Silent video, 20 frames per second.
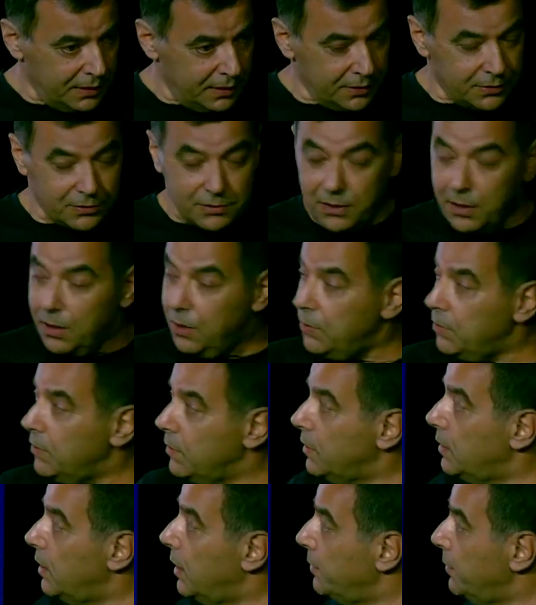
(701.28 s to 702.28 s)
So
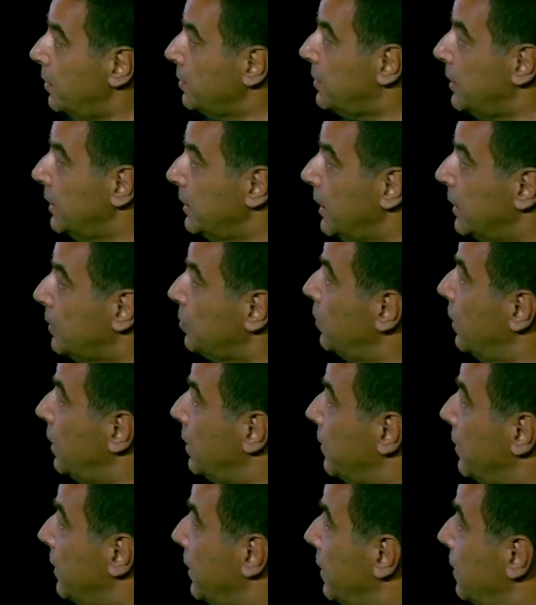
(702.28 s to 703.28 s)
I'm not saying that
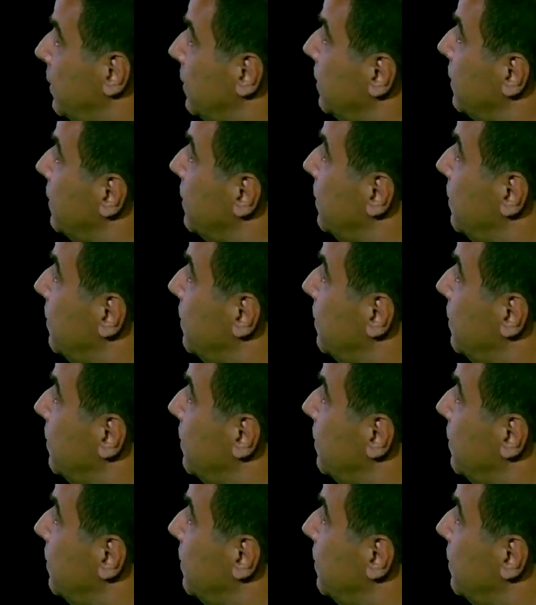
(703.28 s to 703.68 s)
we're there,